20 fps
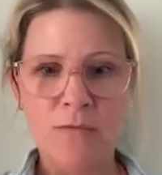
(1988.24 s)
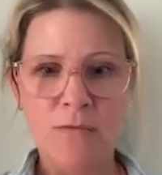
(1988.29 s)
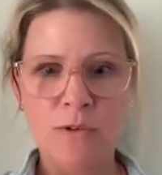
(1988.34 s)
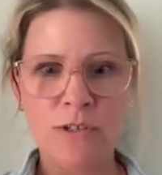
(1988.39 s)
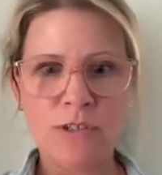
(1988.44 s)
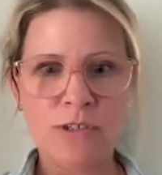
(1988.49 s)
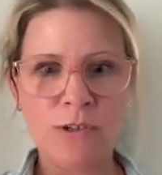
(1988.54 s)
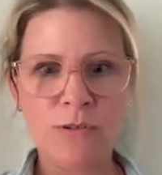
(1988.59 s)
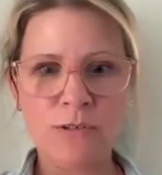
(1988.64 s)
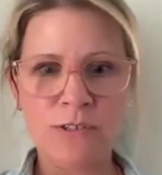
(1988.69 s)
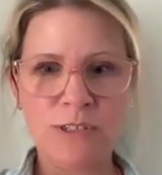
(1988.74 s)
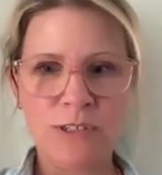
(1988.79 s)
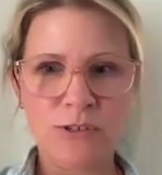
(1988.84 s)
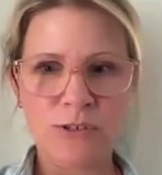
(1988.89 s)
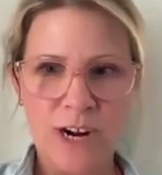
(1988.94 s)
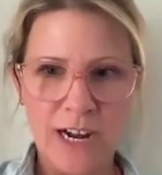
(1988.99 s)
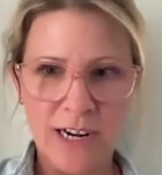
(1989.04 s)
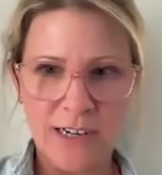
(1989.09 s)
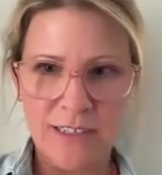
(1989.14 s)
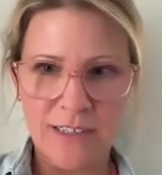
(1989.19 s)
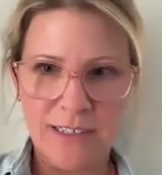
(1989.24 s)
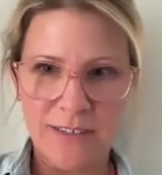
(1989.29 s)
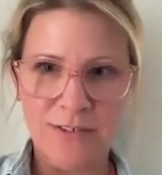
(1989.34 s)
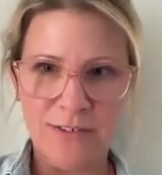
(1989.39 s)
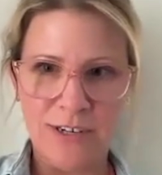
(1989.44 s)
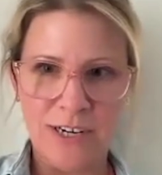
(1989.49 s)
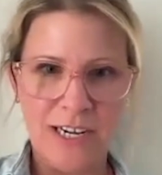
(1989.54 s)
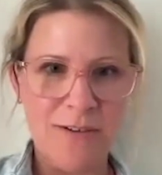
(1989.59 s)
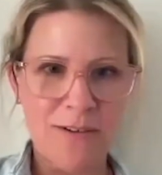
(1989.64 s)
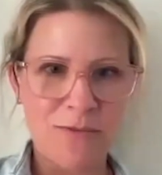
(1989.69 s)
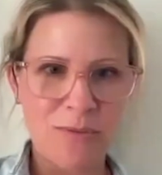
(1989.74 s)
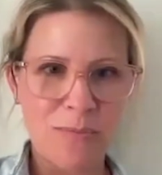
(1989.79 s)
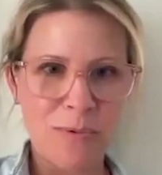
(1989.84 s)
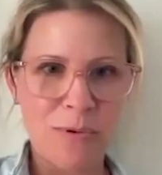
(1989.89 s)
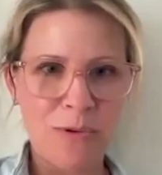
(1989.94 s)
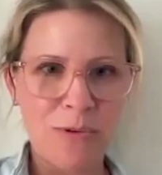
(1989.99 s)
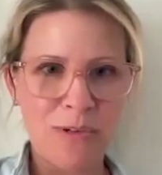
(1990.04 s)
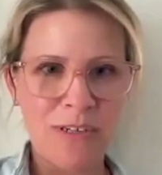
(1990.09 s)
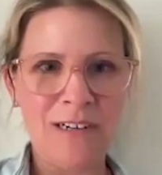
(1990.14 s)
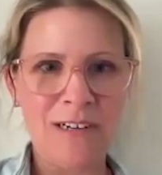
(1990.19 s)
We're so distracted, right? We're
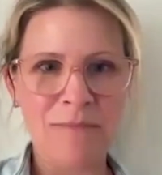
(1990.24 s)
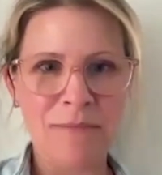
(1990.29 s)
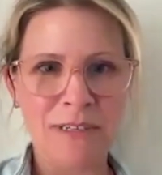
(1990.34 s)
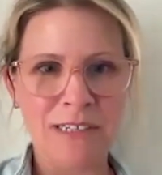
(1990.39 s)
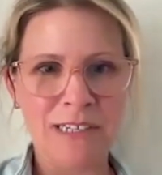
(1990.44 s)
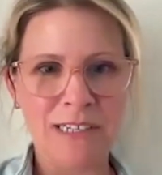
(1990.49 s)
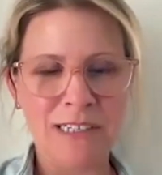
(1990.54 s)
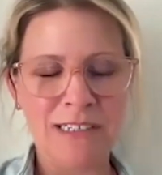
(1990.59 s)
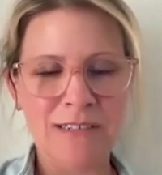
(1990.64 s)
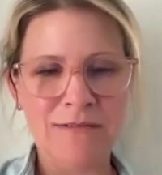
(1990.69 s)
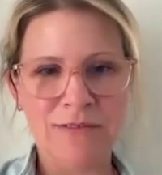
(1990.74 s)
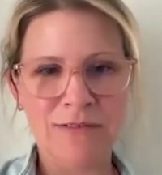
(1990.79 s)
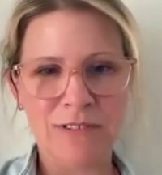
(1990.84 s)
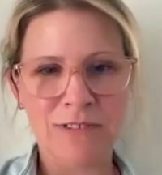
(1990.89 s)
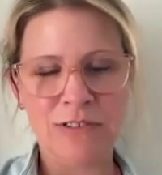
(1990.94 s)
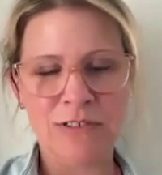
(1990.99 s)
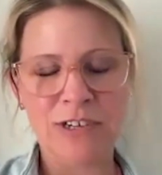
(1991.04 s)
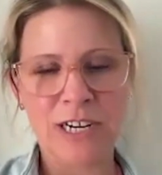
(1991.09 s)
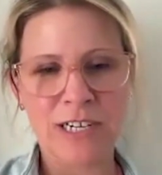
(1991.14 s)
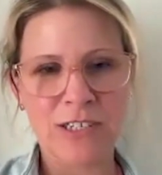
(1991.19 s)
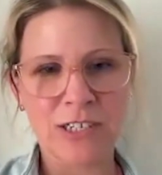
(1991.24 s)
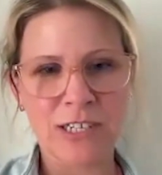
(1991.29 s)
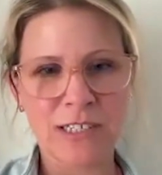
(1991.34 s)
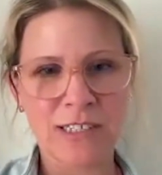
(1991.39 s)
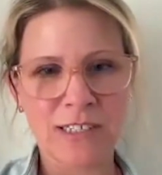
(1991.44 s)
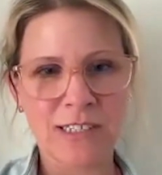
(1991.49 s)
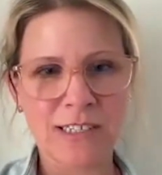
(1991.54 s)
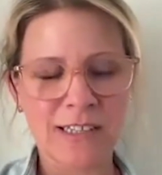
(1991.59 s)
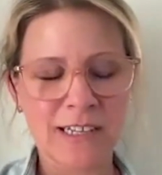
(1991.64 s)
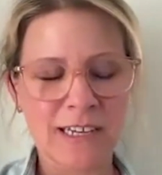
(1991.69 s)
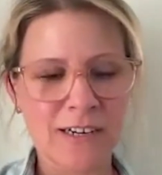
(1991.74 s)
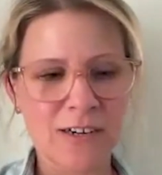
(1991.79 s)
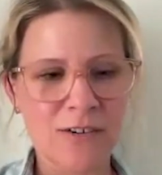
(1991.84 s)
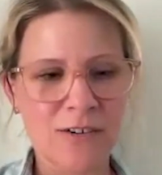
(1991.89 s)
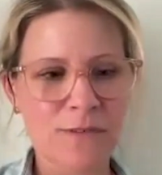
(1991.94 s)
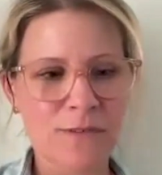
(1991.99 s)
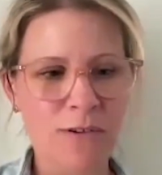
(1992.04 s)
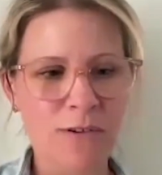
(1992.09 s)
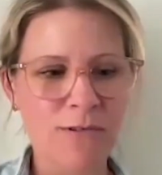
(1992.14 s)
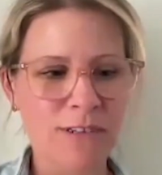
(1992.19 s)
pulled in a million different directions, and then
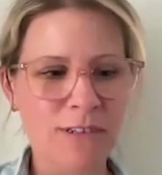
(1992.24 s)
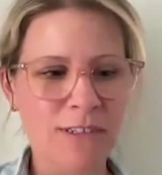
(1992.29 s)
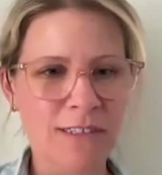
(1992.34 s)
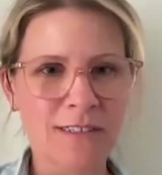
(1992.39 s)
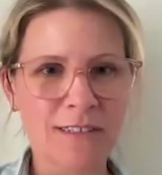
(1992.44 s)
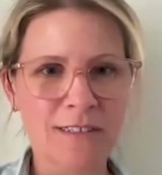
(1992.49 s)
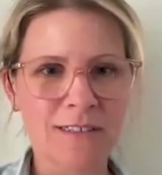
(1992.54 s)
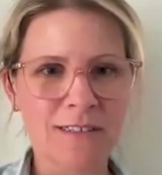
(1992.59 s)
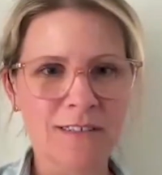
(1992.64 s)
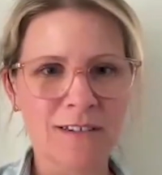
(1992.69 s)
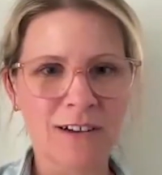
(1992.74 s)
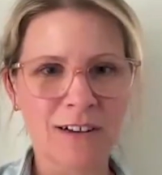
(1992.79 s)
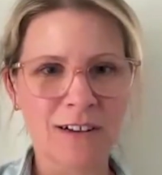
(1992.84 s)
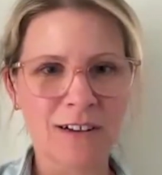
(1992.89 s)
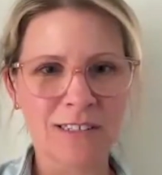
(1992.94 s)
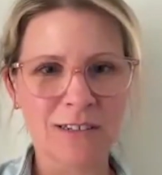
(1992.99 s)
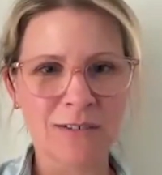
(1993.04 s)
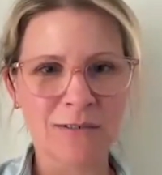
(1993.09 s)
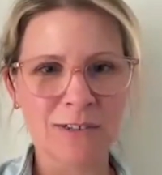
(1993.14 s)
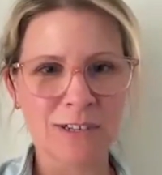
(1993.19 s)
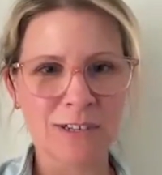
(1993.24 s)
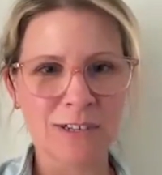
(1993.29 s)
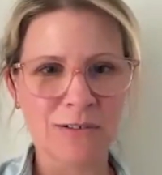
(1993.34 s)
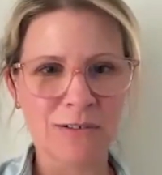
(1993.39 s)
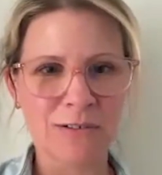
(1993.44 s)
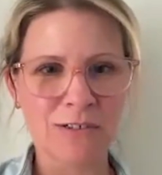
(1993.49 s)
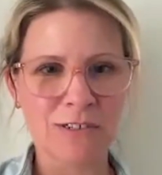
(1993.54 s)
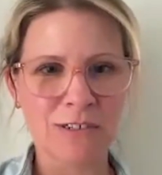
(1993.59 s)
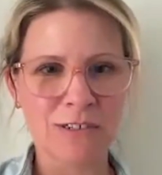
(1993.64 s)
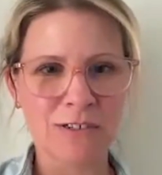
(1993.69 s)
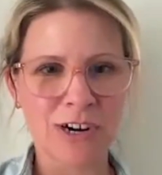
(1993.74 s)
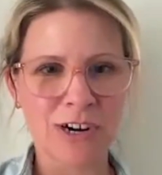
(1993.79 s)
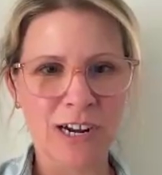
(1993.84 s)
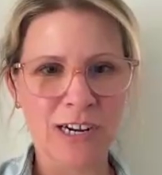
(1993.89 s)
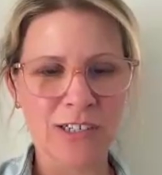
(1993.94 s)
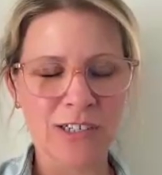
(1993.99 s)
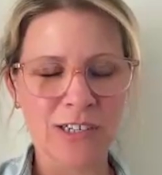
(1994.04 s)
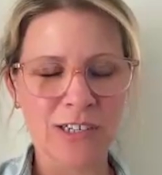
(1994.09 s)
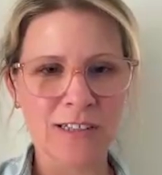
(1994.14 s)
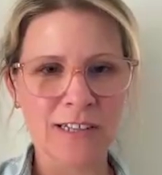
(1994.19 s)
our phone is also a huge
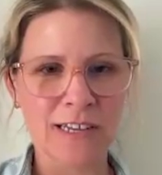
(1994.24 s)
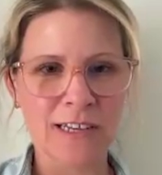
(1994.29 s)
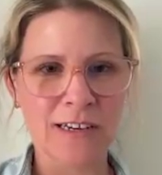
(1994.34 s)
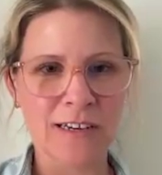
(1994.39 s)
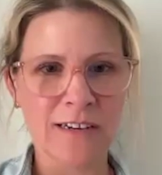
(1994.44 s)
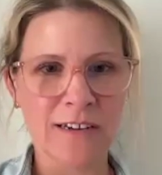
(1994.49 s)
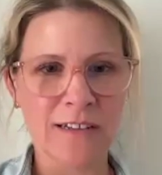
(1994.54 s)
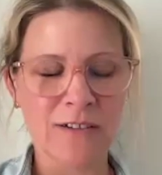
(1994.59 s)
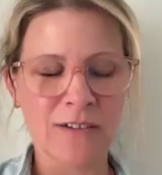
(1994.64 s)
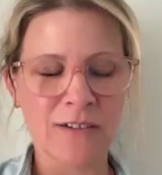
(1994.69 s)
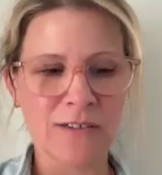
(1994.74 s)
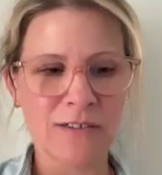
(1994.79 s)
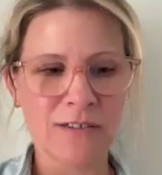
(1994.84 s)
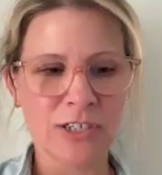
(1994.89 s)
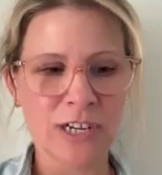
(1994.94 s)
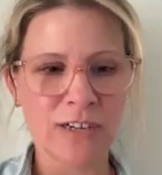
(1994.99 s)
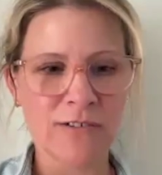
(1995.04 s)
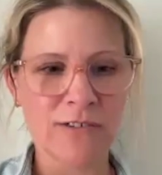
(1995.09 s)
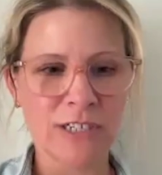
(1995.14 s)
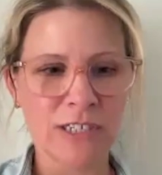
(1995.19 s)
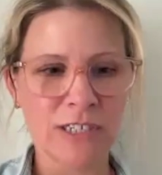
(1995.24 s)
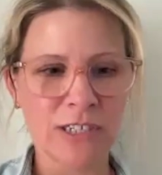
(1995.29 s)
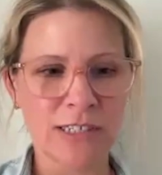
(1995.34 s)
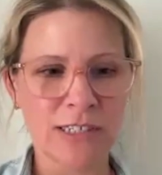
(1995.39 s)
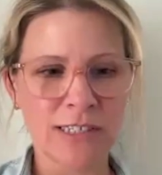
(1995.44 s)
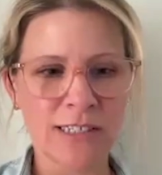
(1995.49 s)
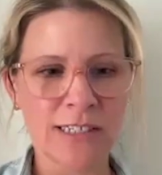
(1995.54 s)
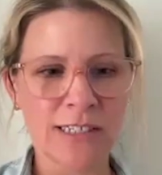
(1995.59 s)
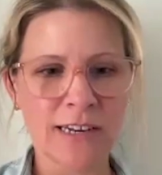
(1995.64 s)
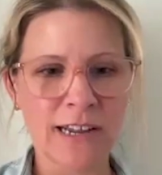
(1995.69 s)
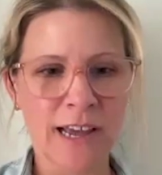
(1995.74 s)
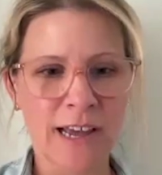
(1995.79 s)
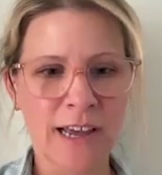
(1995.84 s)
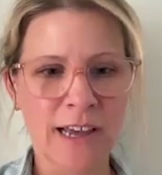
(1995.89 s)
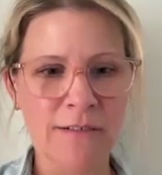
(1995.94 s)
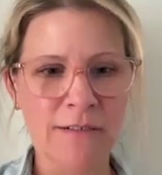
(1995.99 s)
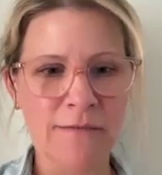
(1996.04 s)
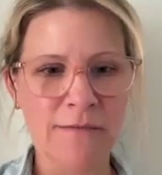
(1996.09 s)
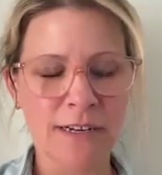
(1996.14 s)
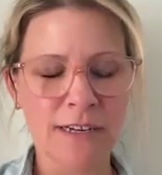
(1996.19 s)
distraction that other generations didn't
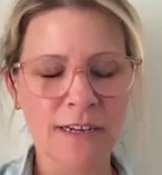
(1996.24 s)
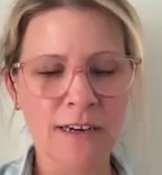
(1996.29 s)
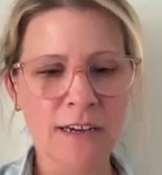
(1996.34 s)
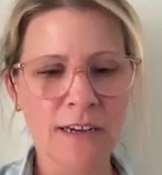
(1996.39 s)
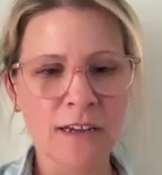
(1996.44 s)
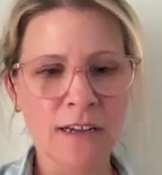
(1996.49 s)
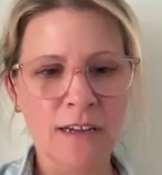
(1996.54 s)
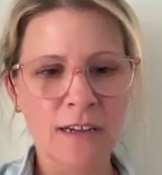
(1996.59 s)
have. And